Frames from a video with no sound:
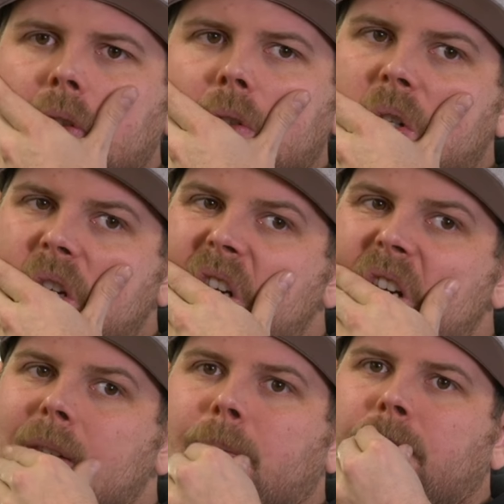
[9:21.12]

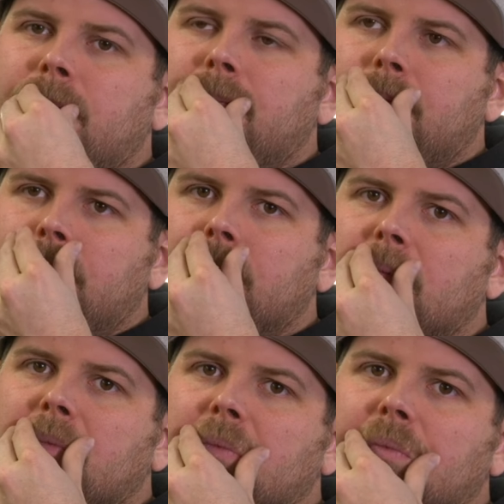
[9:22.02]

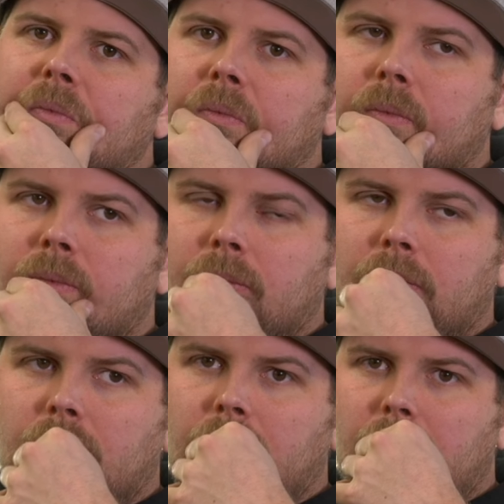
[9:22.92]

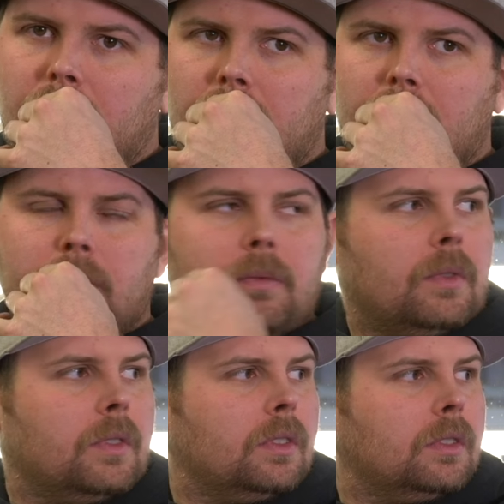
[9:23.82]

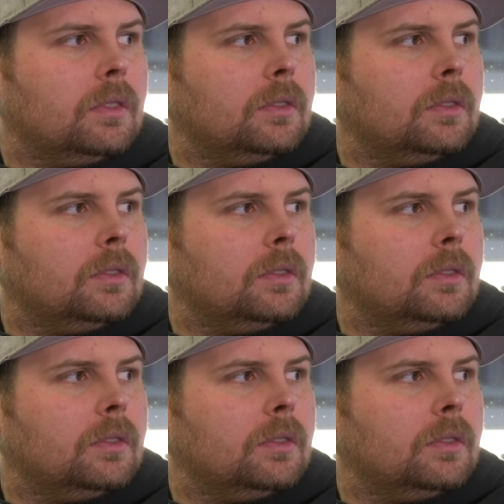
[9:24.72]
[no speech]